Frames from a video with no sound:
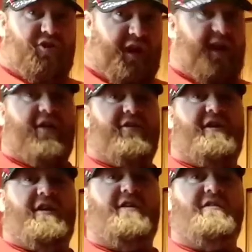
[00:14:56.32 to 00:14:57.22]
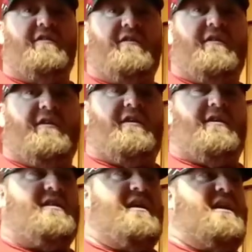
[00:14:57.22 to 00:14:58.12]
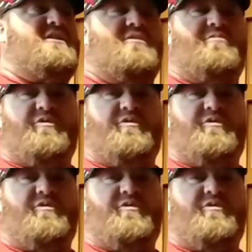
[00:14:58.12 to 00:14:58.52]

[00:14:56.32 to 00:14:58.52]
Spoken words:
carrying, then I should be